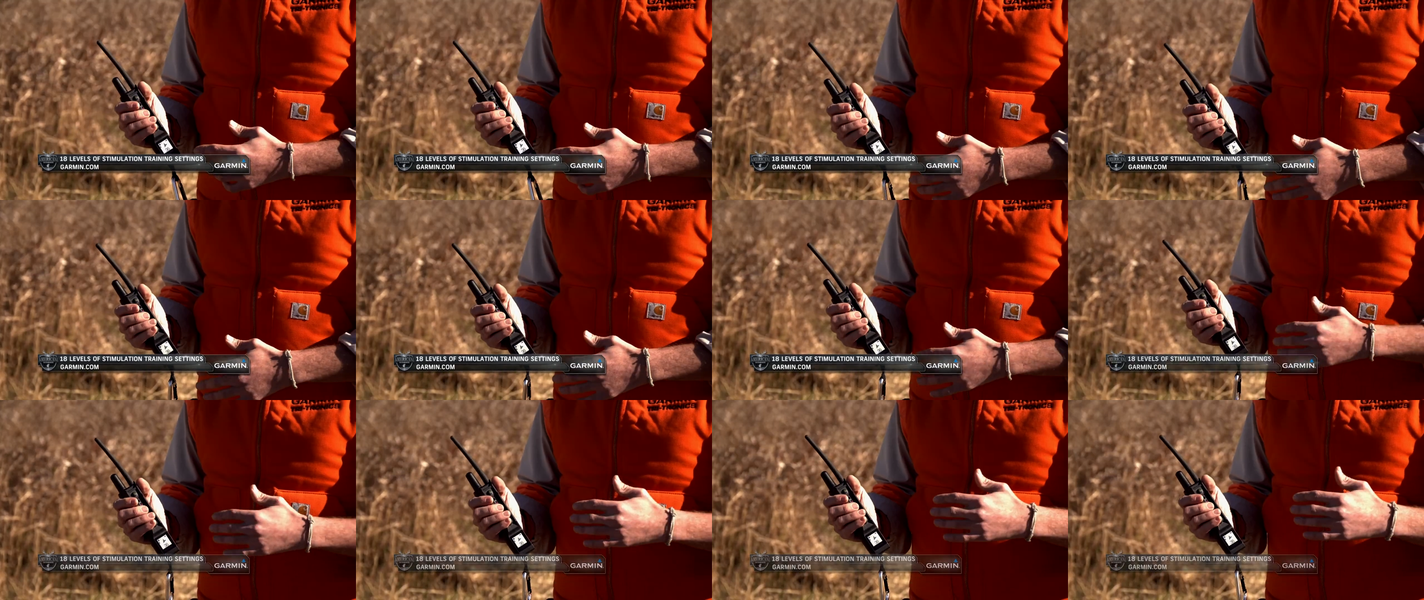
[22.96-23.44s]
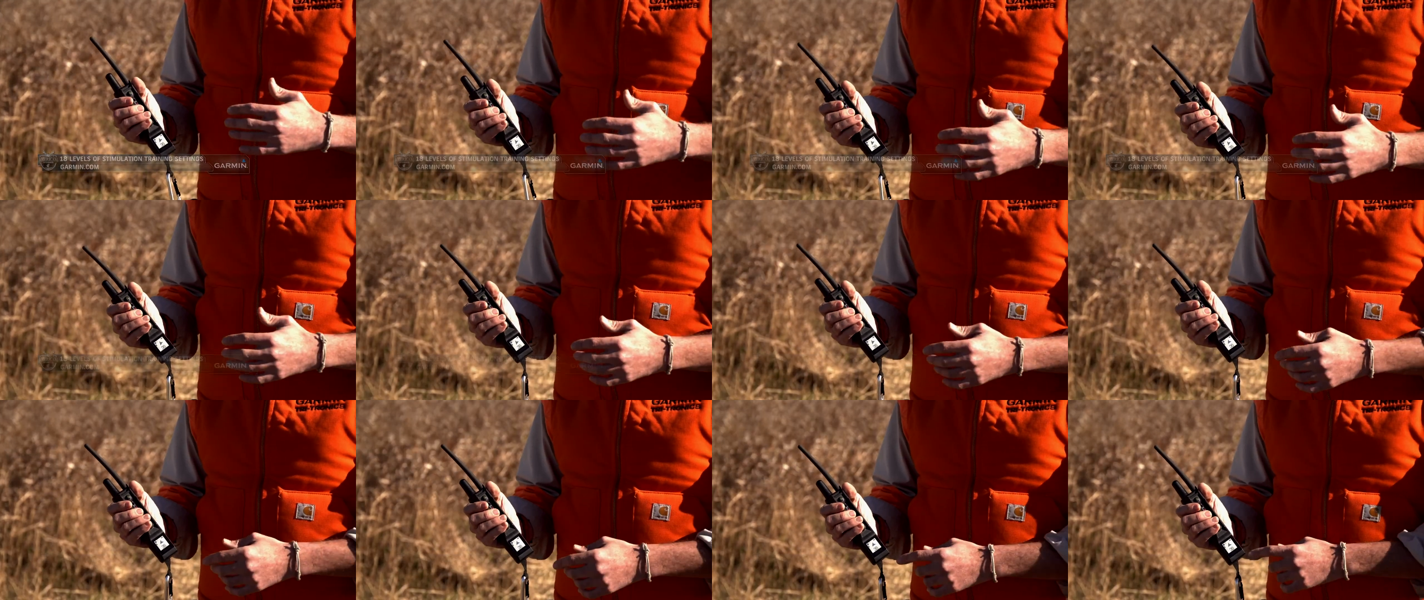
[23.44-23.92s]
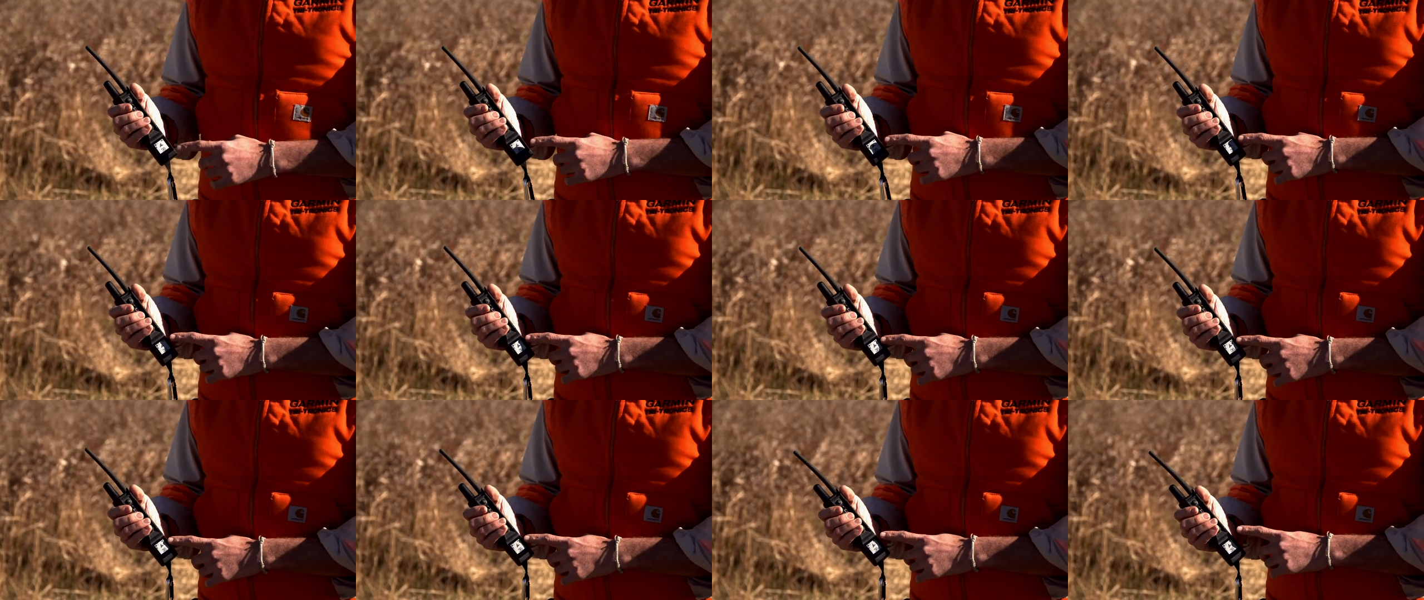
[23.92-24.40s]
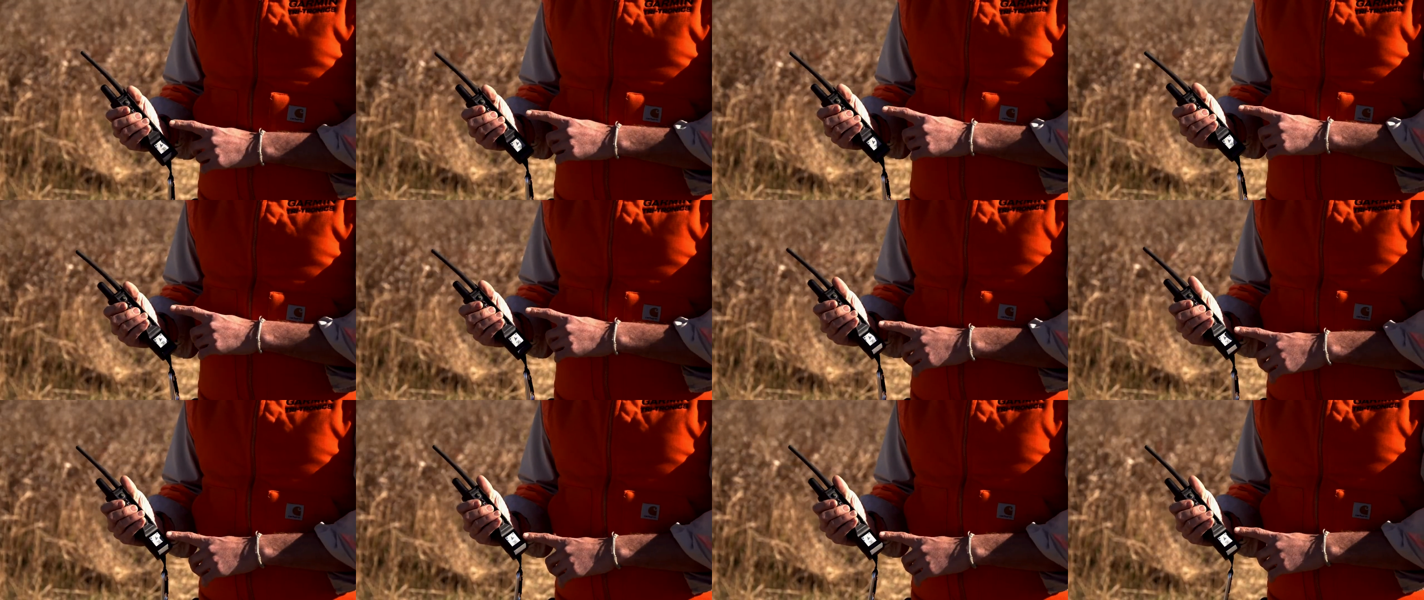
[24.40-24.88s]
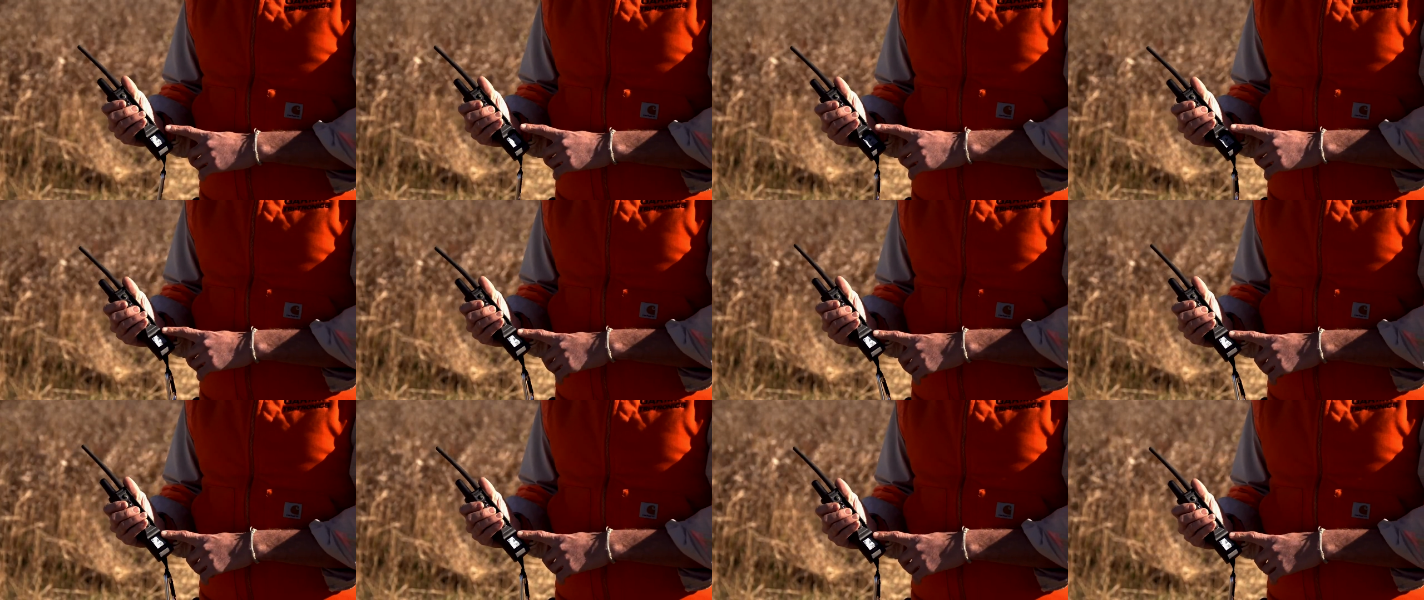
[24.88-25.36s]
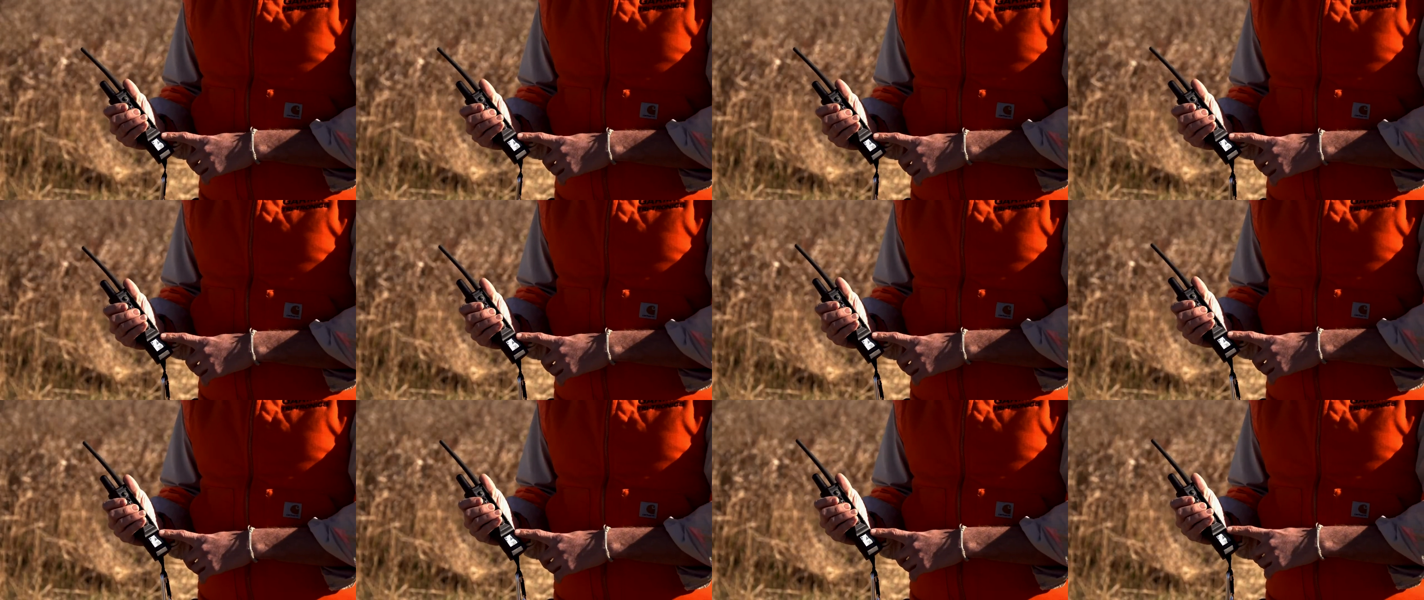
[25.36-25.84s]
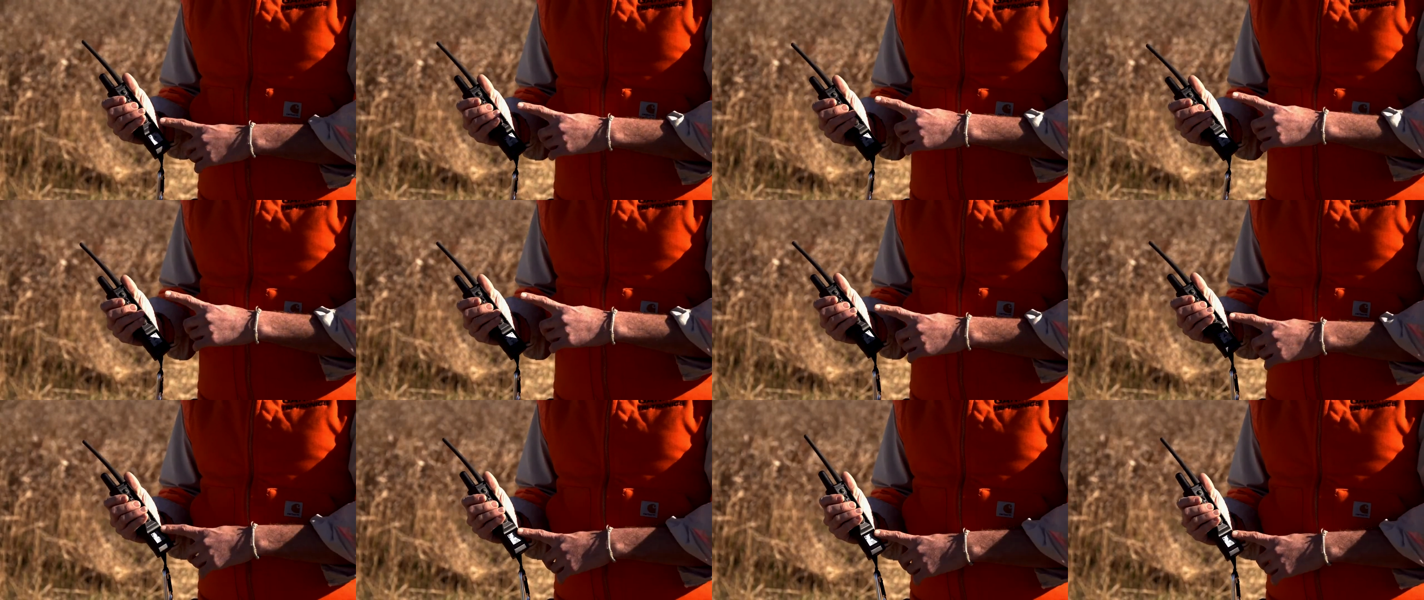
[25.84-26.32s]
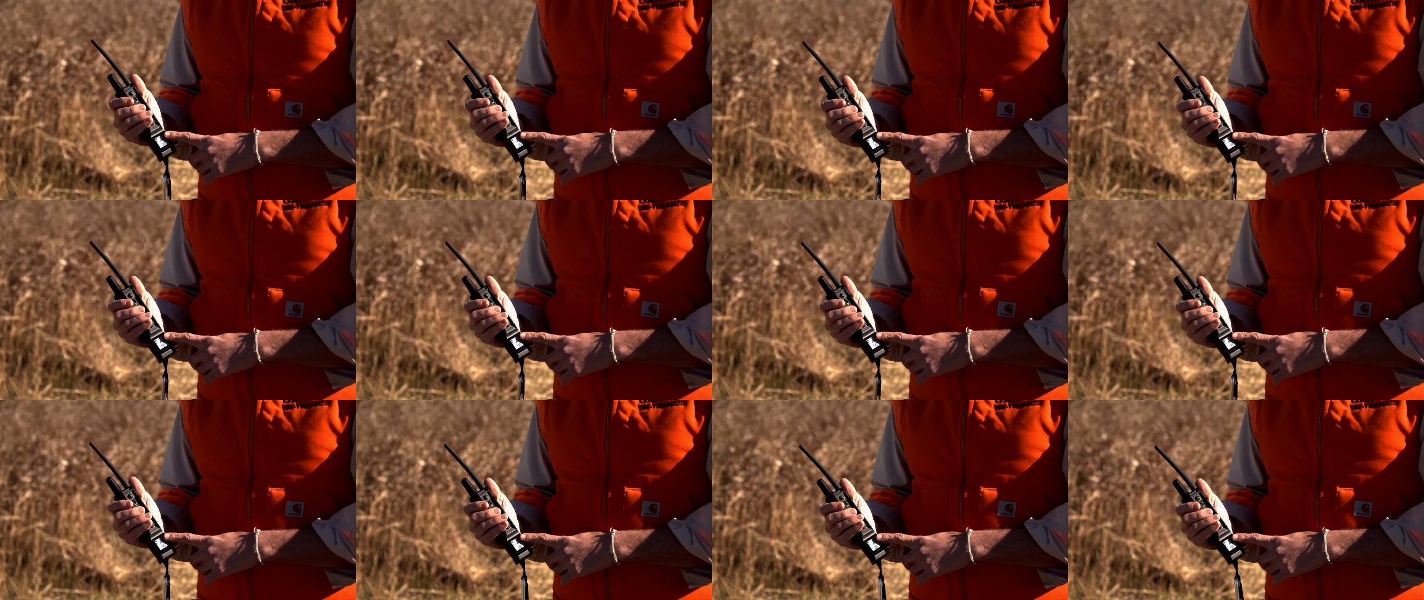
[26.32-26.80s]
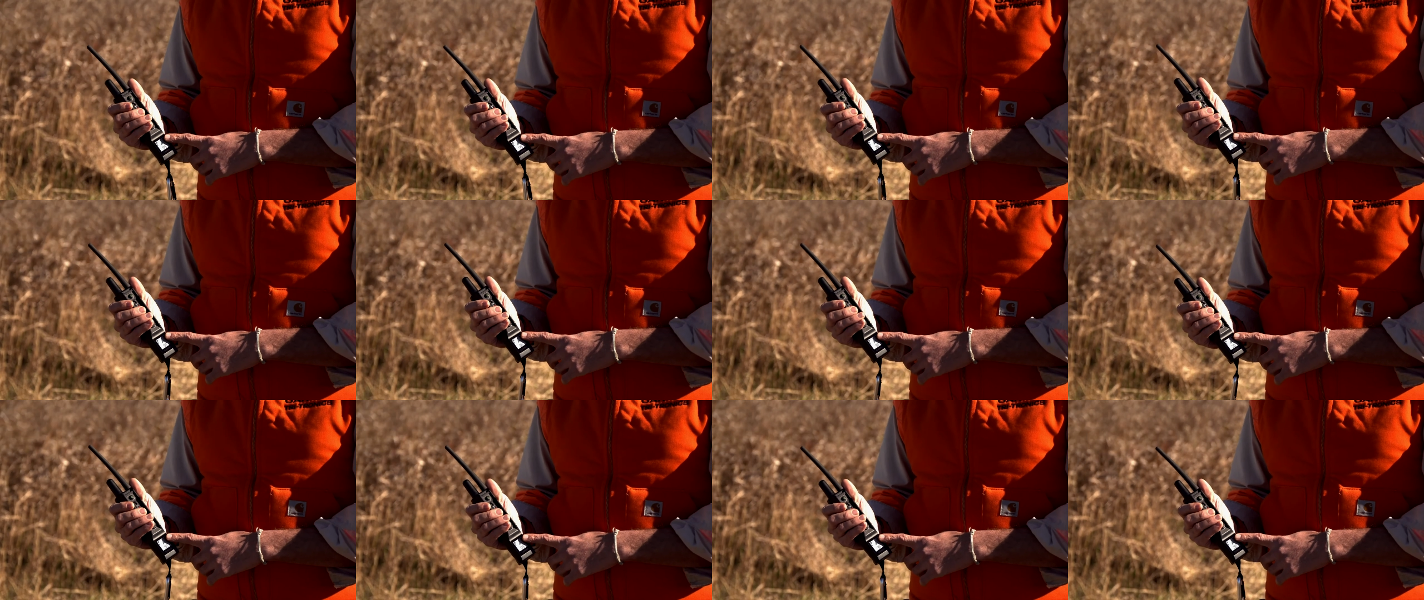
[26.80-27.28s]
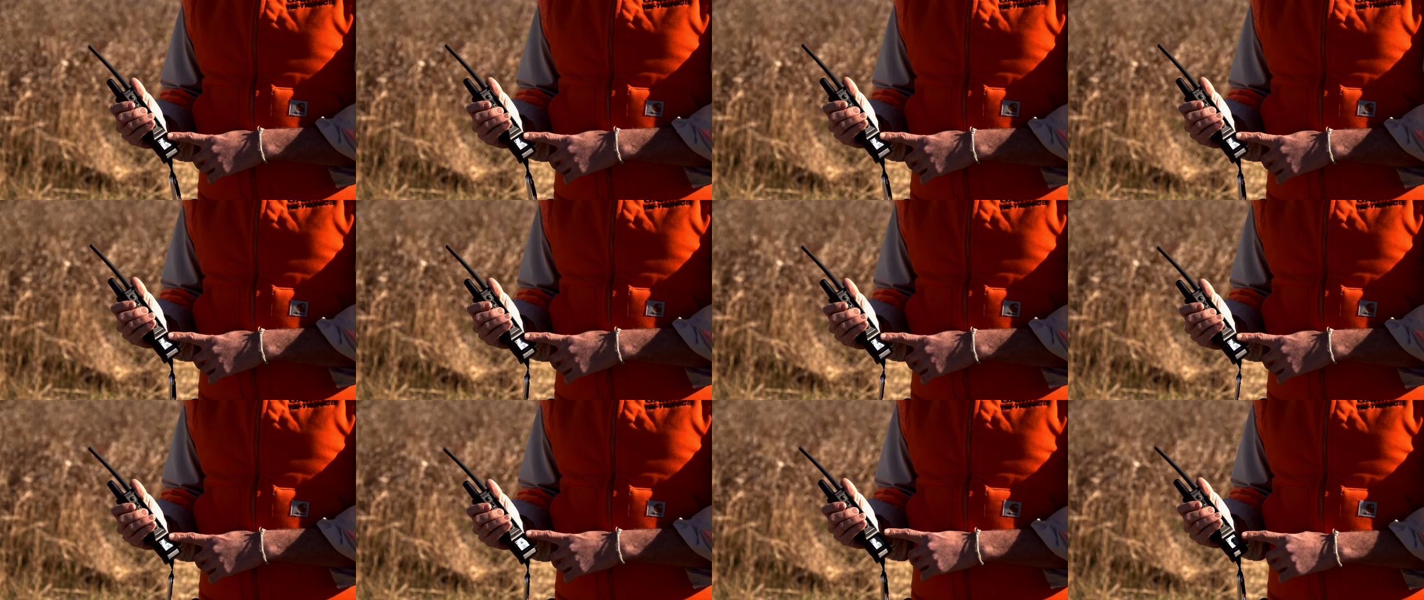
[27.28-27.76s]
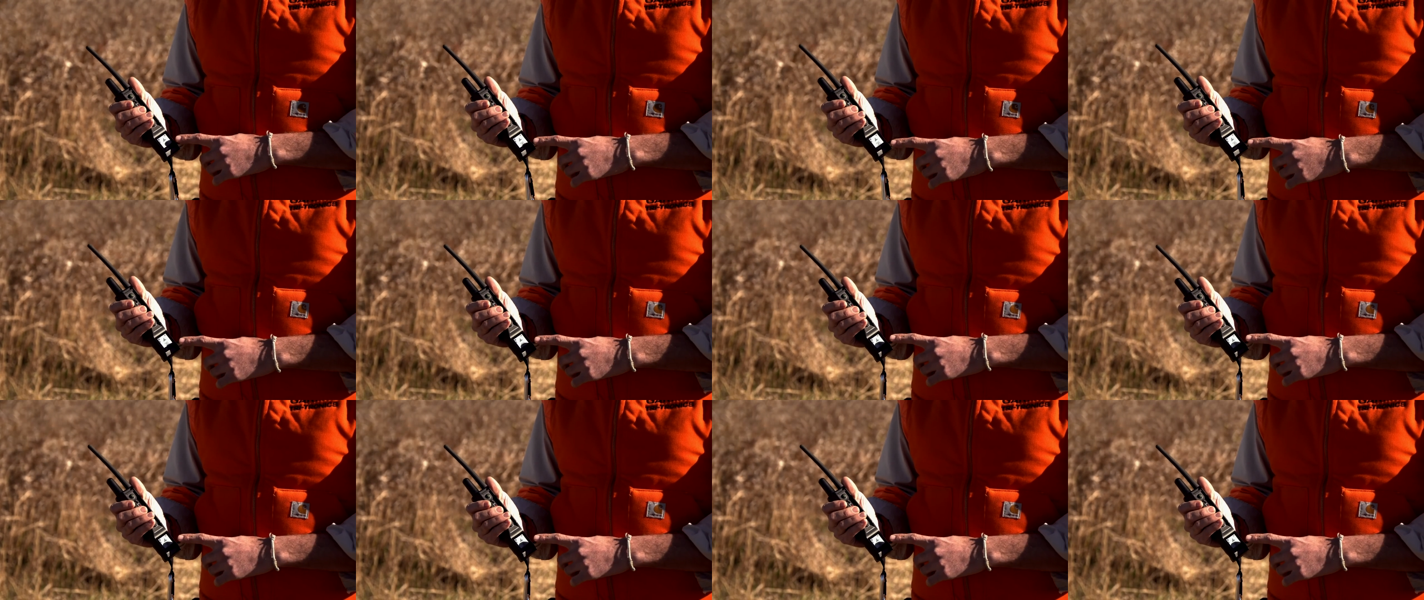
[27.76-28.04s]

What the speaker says: [unreadable: no face in view]